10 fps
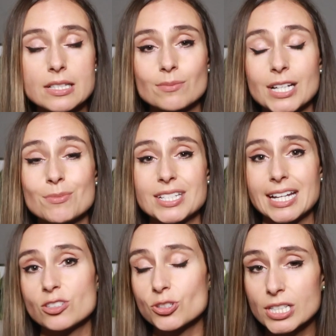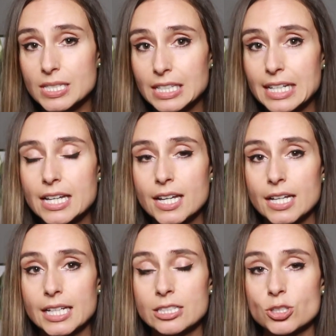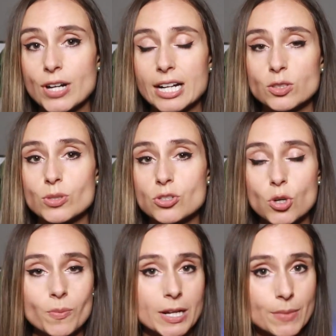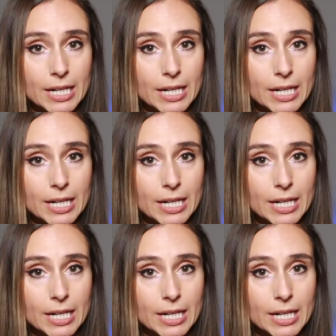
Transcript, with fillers: and sometimes dangerously interact with so many